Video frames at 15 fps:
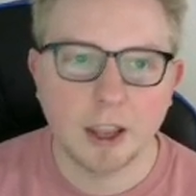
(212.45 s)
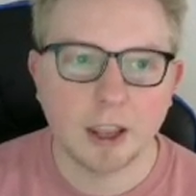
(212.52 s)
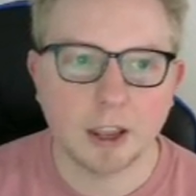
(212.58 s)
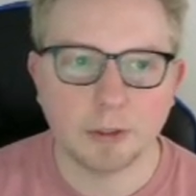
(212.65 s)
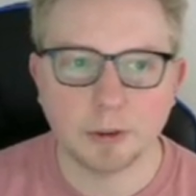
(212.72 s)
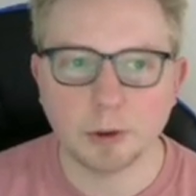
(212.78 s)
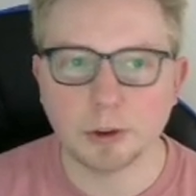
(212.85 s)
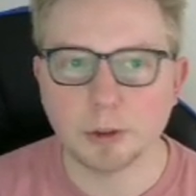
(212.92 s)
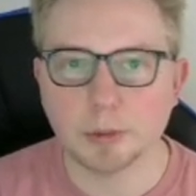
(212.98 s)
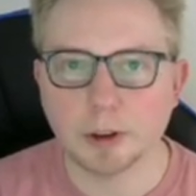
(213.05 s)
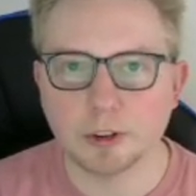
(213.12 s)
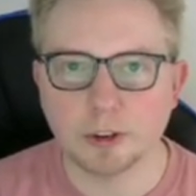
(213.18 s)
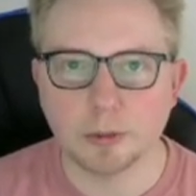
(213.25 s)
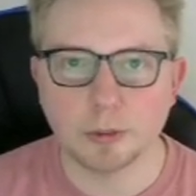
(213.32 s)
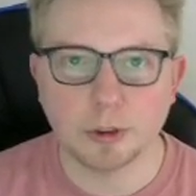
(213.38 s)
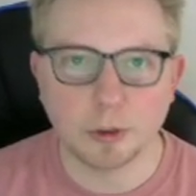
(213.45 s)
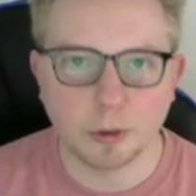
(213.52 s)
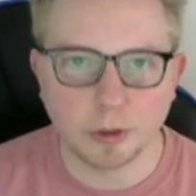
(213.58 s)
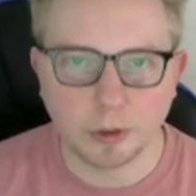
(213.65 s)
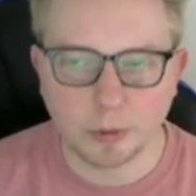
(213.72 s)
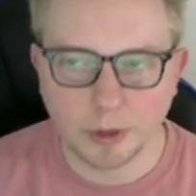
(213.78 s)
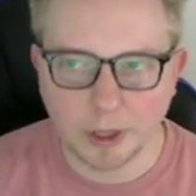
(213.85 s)
If you only pitch him 2 or
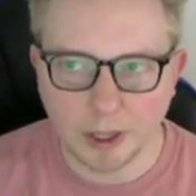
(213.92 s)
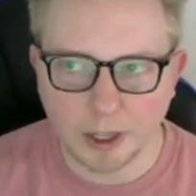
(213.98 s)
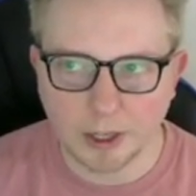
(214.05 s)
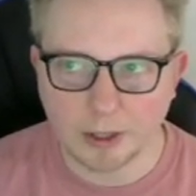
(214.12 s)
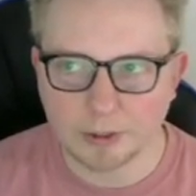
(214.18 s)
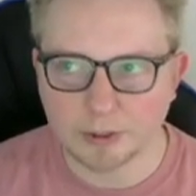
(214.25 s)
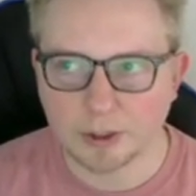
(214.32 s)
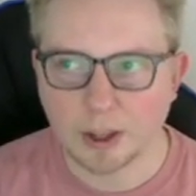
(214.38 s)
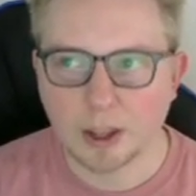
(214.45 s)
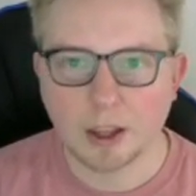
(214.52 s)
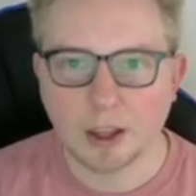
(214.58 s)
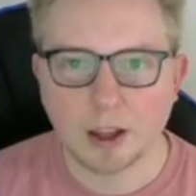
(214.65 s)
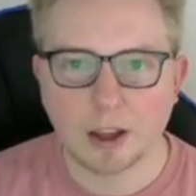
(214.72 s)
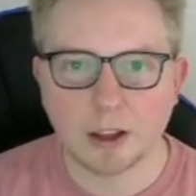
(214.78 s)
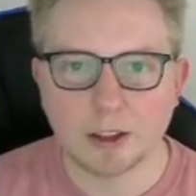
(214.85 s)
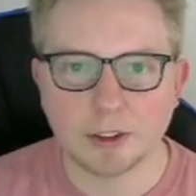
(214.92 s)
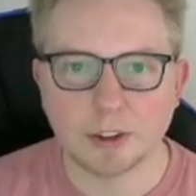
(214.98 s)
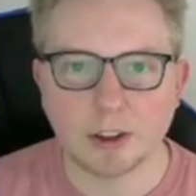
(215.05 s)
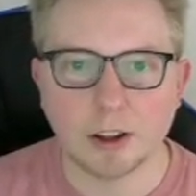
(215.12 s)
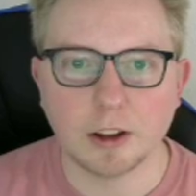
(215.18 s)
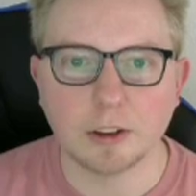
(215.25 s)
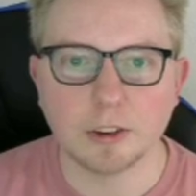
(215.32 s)
3 innings, he's a
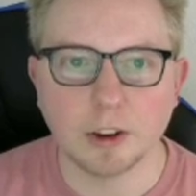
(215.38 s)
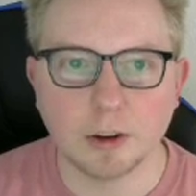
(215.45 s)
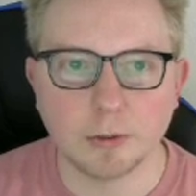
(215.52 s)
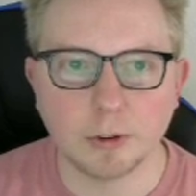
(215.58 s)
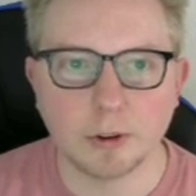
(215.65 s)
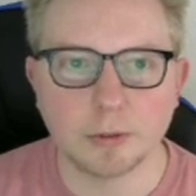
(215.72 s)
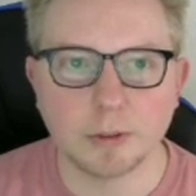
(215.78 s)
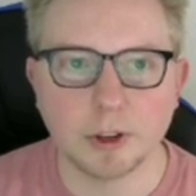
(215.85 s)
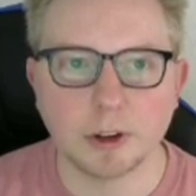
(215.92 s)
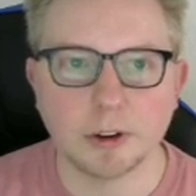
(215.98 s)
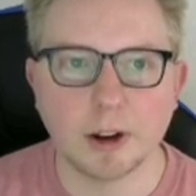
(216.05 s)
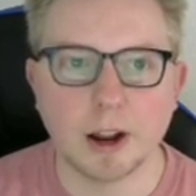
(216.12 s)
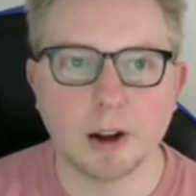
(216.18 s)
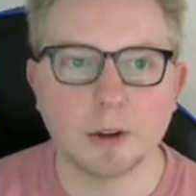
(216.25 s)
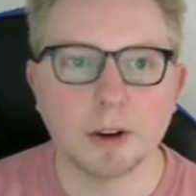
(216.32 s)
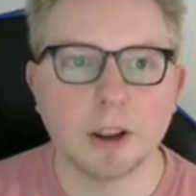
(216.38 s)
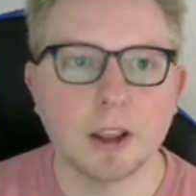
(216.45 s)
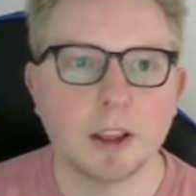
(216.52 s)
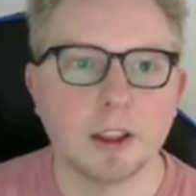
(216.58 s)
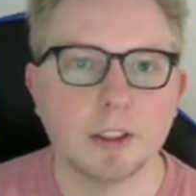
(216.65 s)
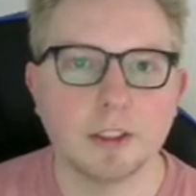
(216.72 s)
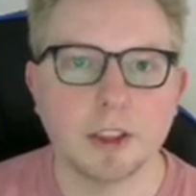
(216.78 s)
lot tougher to figure out
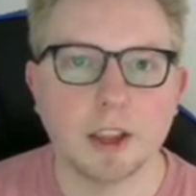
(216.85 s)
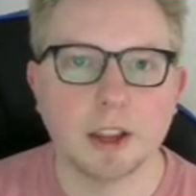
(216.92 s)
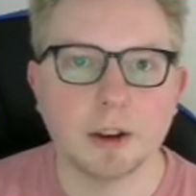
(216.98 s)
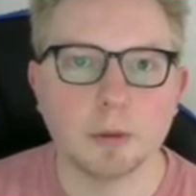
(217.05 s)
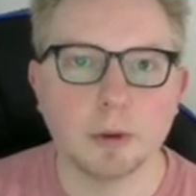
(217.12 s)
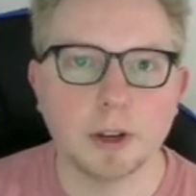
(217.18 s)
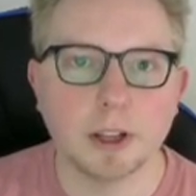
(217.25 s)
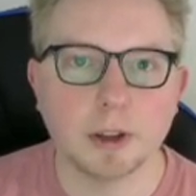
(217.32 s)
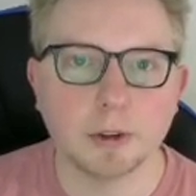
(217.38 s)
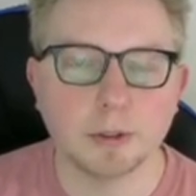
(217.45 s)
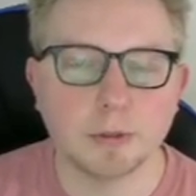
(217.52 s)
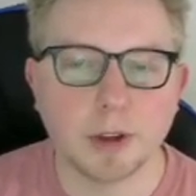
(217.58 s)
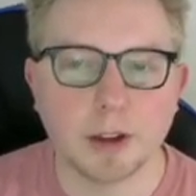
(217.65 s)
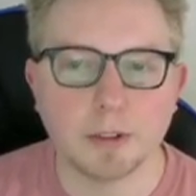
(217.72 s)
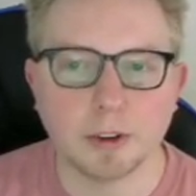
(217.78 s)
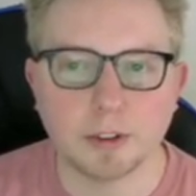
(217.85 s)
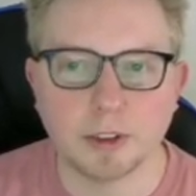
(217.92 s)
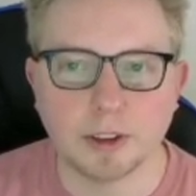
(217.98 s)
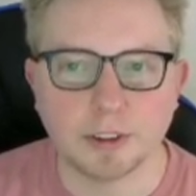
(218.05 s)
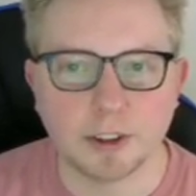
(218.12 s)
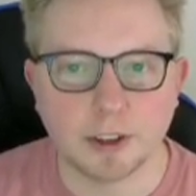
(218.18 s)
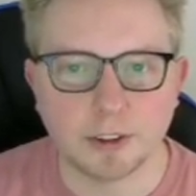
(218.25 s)
than when he goes 5 or
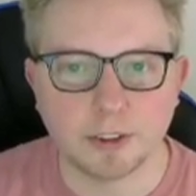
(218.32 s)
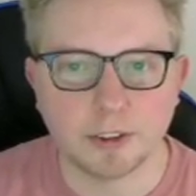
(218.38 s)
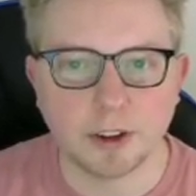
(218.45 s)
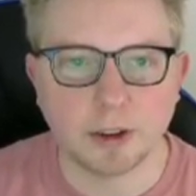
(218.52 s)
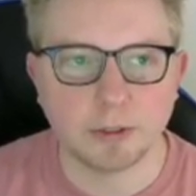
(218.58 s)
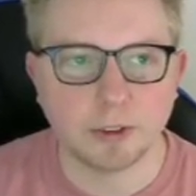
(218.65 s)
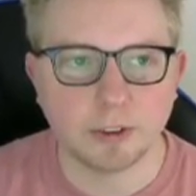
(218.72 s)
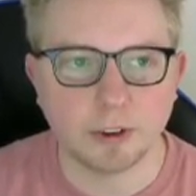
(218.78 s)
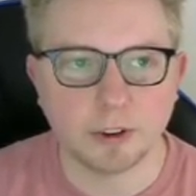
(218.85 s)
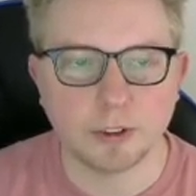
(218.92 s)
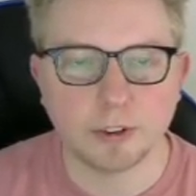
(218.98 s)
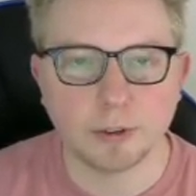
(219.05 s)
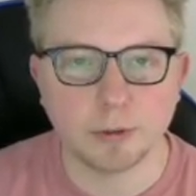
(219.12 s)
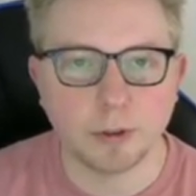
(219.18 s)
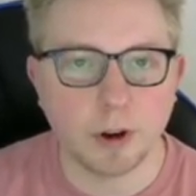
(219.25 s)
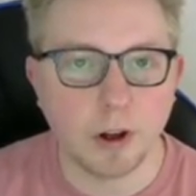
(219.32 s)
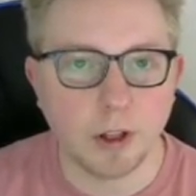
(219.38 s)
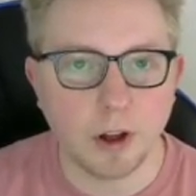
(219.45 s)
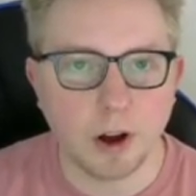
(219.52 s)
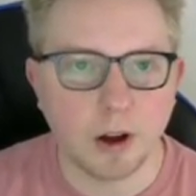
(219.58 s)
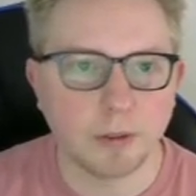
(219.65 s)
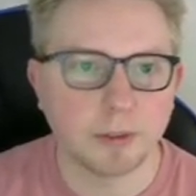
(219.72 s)
6 and his stuff starts to fall
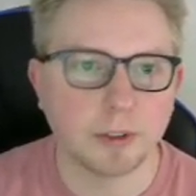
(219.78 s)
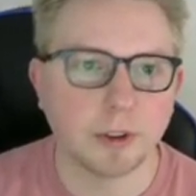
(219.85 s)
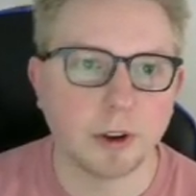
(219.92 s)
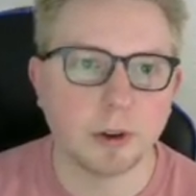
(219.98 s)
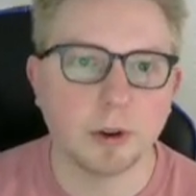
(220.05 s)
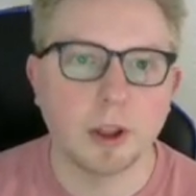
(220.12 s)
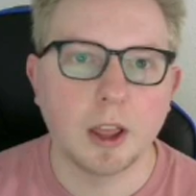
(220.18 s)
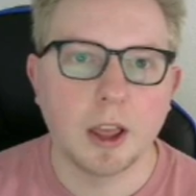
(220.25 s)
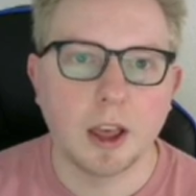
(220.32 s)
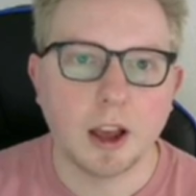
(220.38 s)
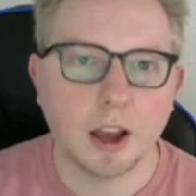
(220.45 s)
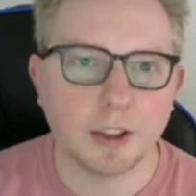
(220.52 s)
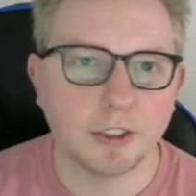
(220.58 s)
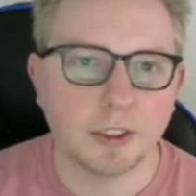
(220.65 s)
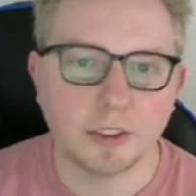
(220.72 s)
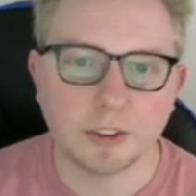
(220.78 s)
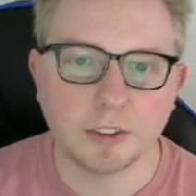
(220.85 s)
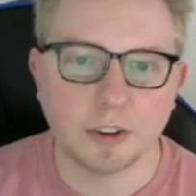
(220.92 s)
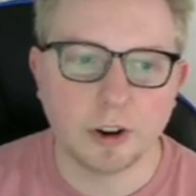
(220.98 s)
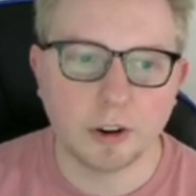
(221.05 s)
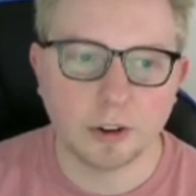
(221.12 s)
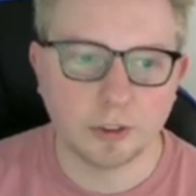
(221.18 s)
off. So I think this
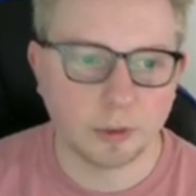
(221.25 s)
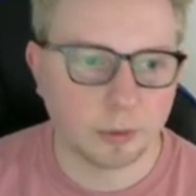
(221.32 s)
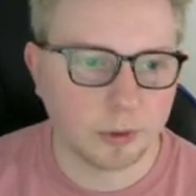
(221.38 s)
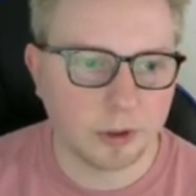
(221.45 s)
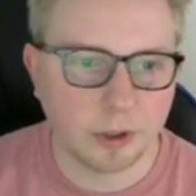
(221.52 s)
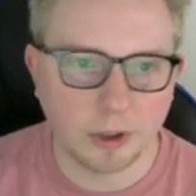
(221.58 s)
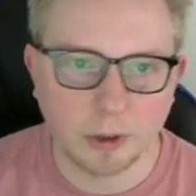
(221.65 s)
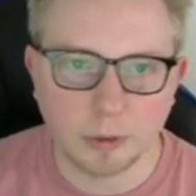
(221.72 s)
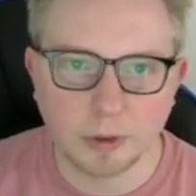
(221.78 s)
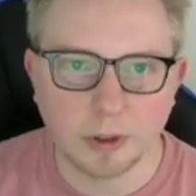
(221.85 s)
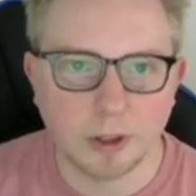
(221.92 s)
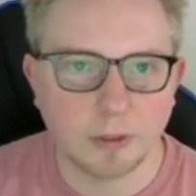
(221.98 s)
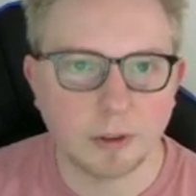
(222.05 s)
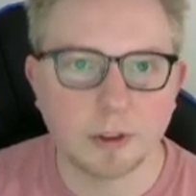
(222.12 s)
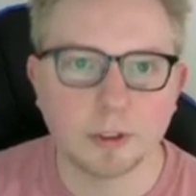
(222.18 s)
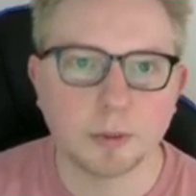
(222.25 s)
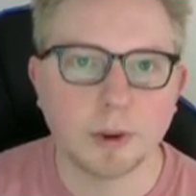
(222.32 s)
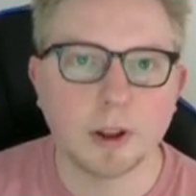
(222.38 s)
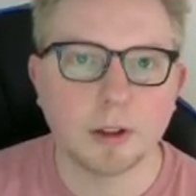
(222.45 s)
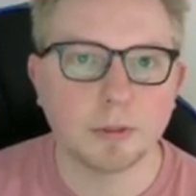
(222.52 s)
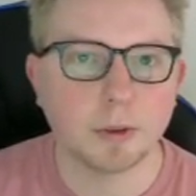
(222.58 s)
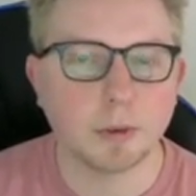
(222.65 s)
card is a really good reliever as
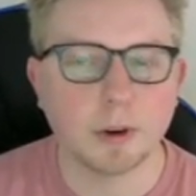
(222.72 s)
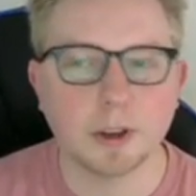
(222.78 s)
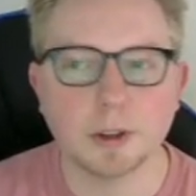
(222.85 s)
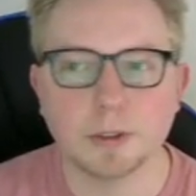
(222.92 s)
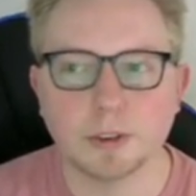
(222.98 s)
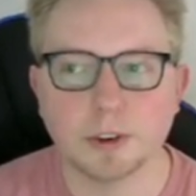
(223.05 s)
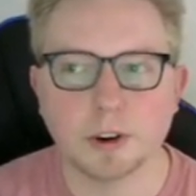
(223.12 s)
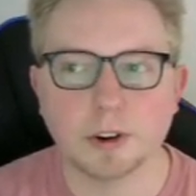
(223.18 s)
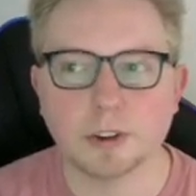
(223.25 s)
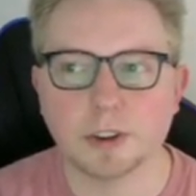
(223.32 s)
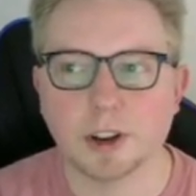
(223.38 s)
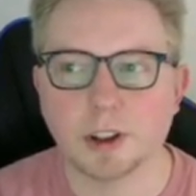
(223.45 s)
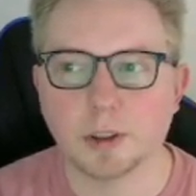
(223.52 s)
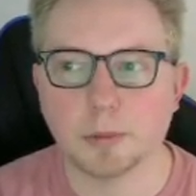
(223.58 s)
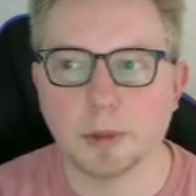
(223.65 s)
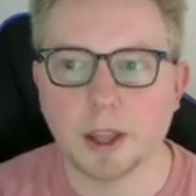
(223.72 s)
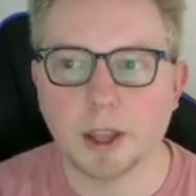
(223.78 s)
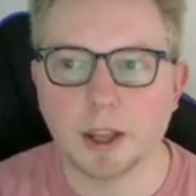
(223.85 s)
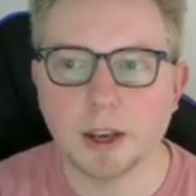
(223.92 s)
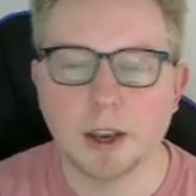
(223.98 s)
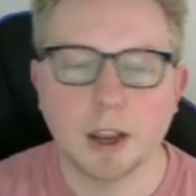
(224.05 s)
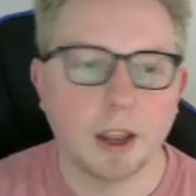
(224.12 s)
well if you want to use starters out of the pen.